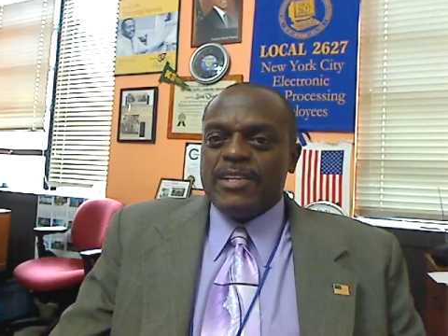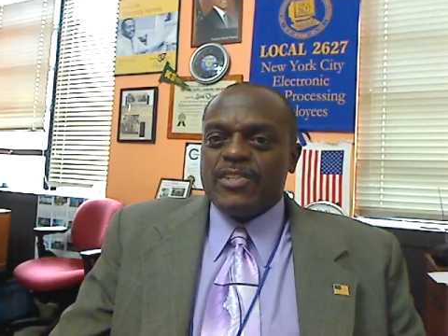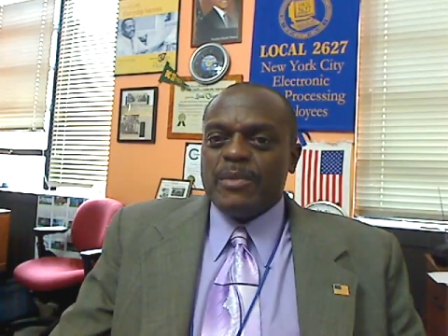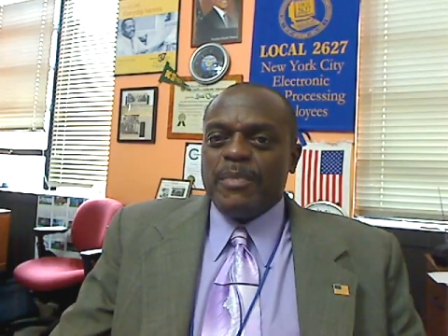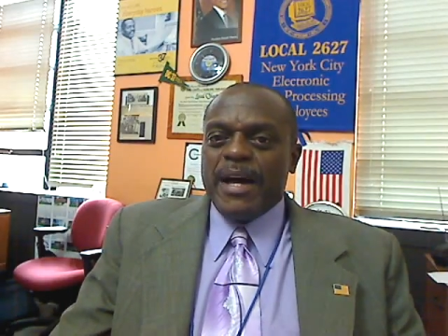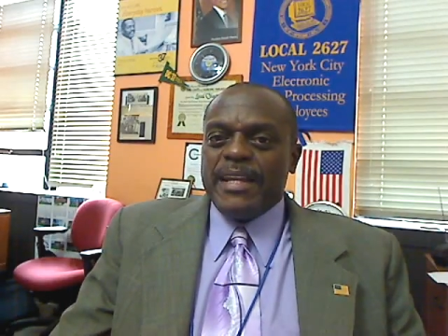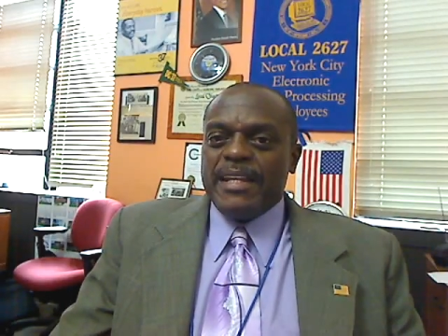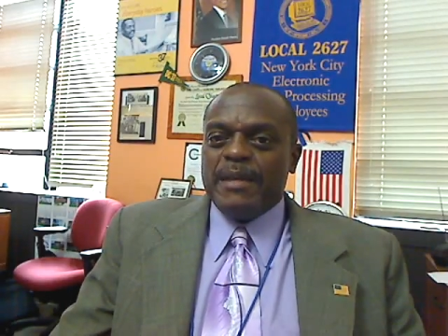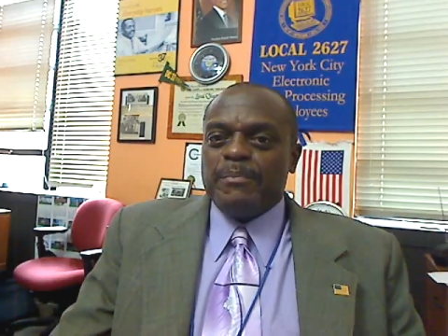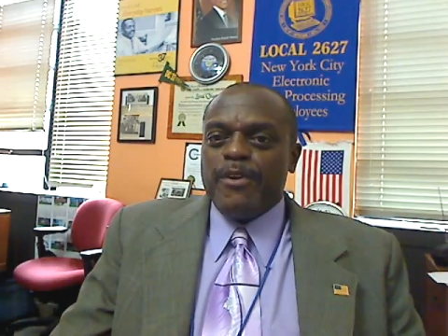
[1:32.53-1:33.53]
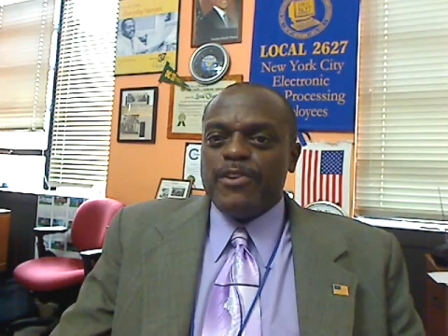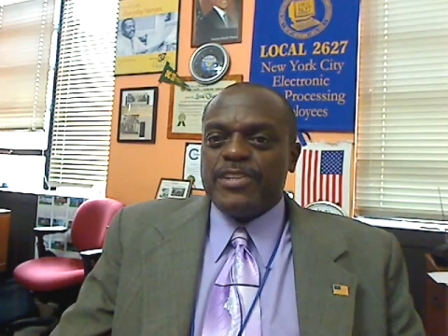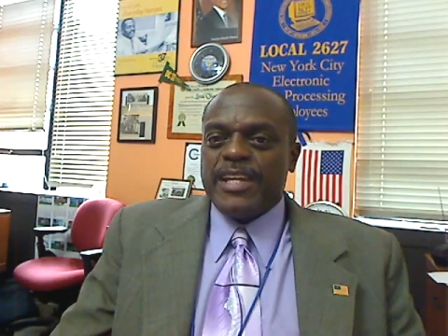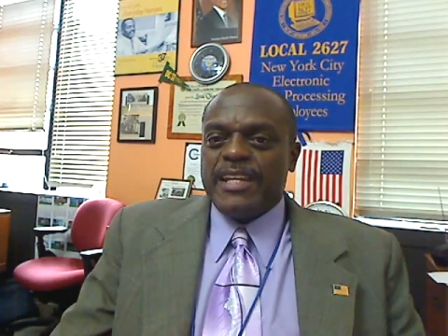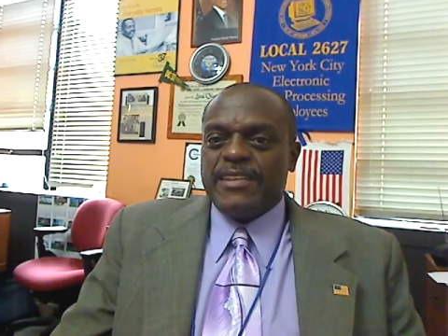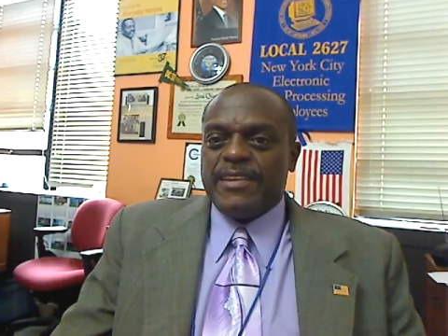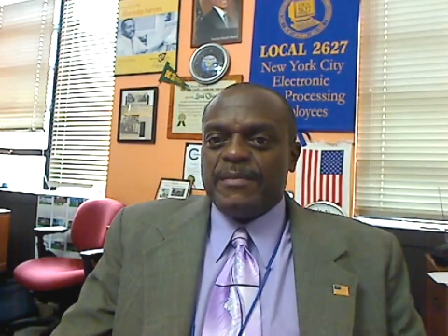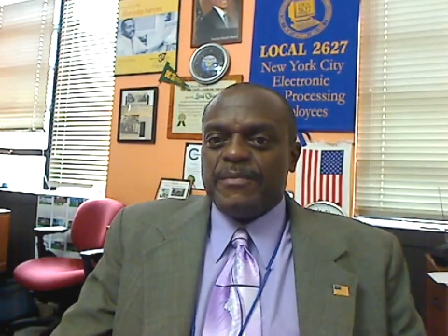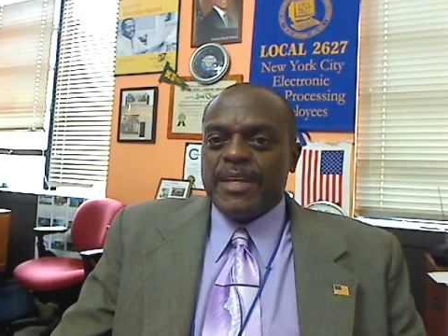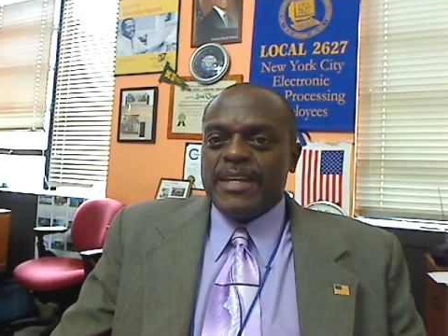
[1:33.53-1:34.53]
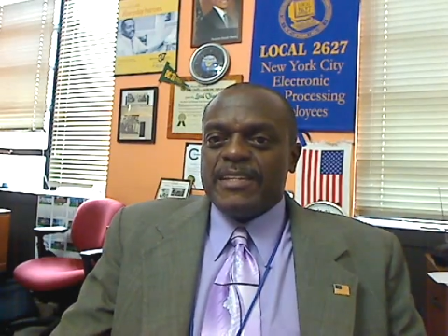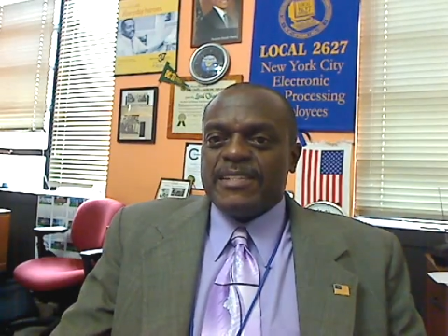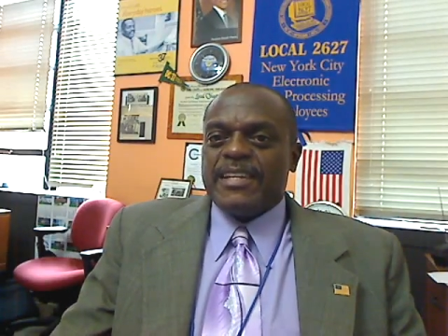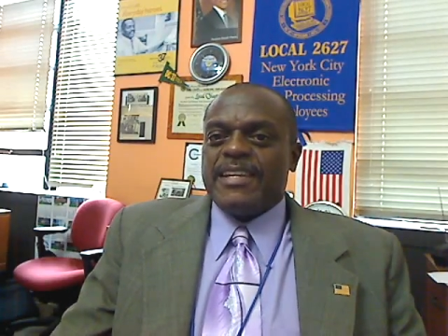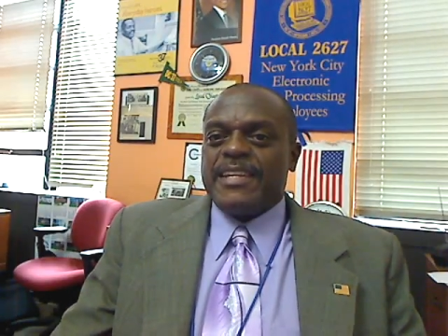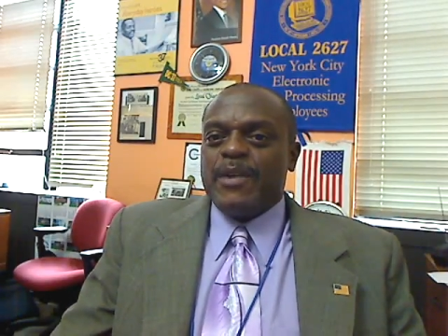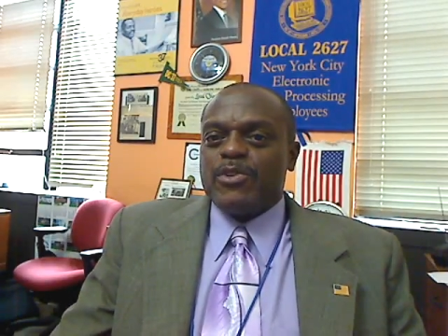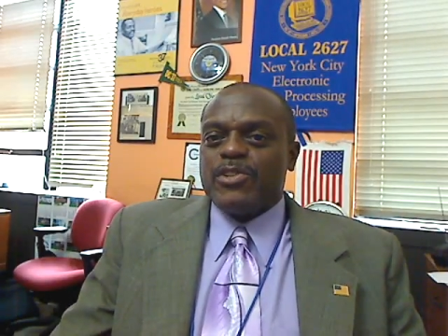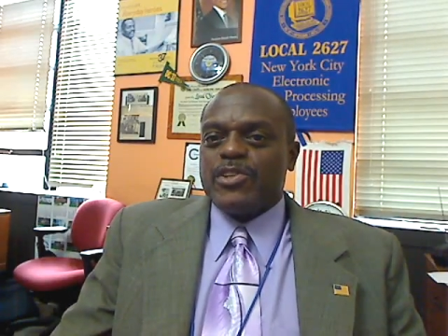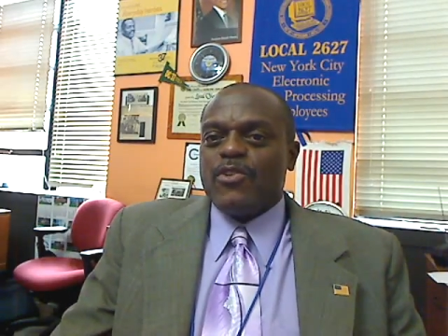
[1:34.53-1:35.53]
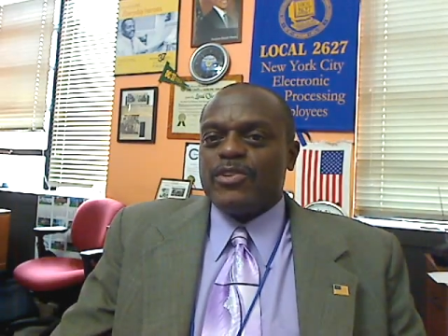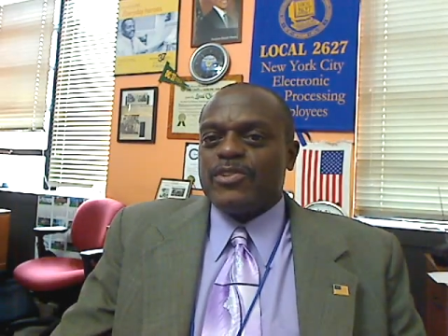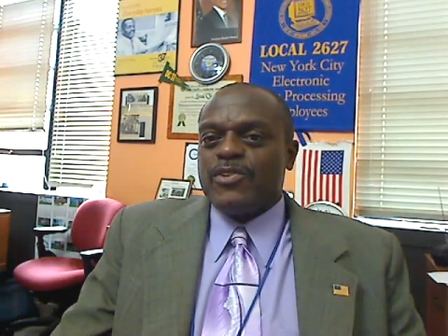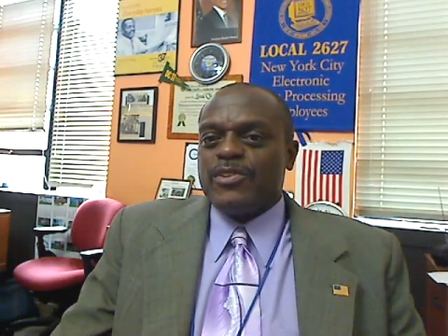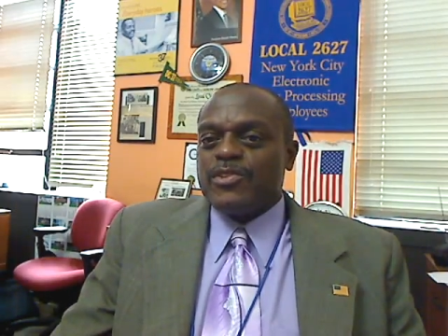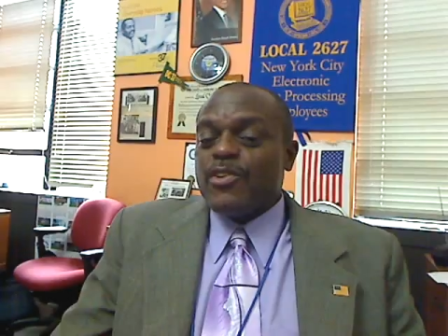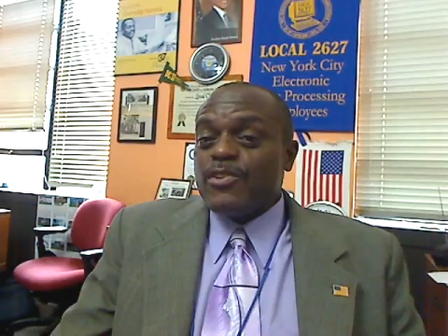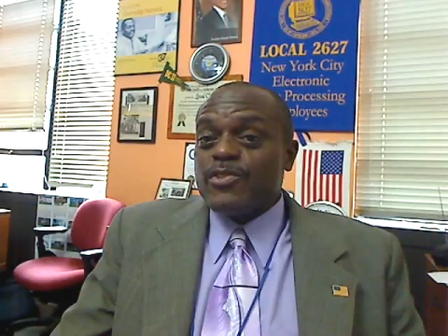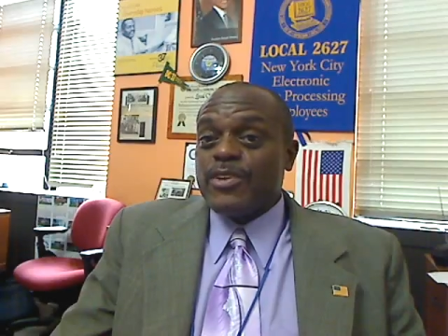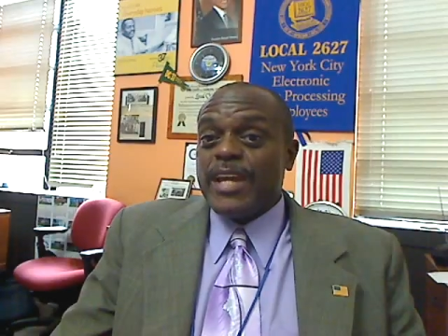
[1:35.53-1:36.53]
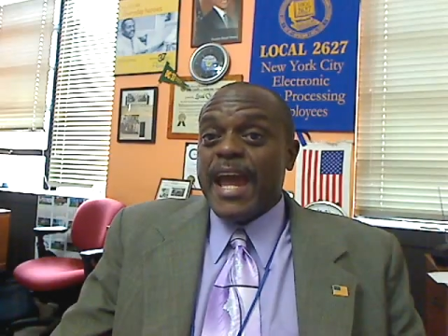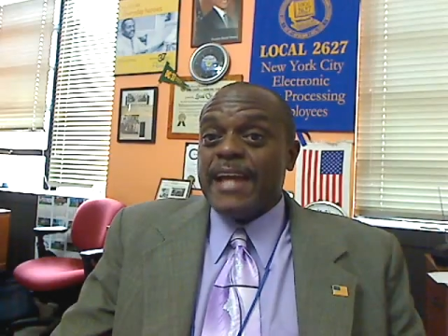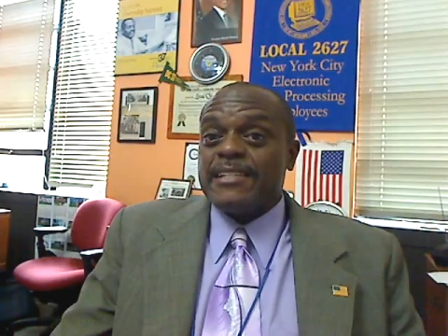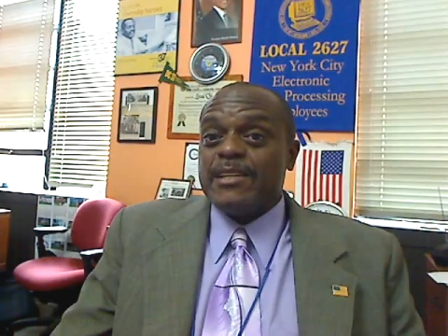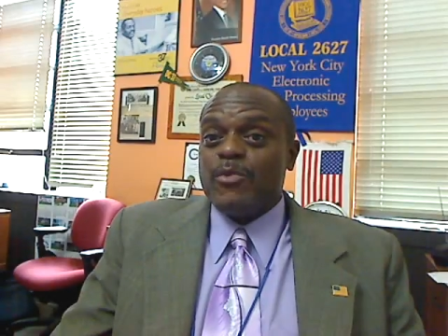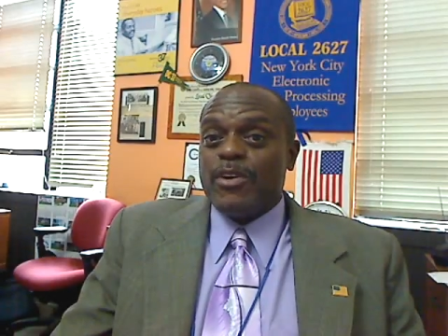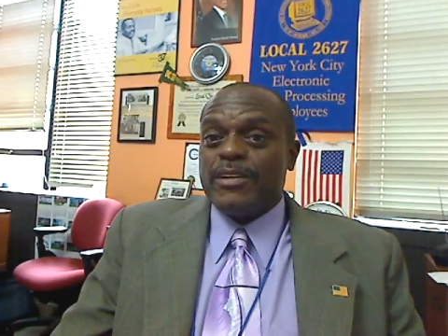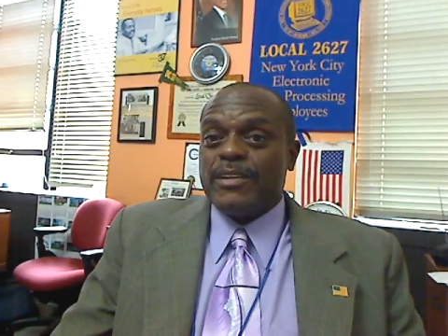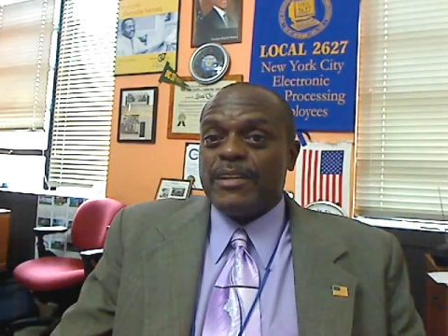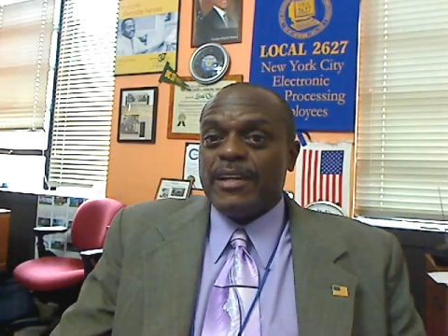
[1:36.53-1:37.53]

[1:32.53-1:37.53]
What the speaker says: somebody impersonated them, said that they were so and so and so and so, and they actually weren't.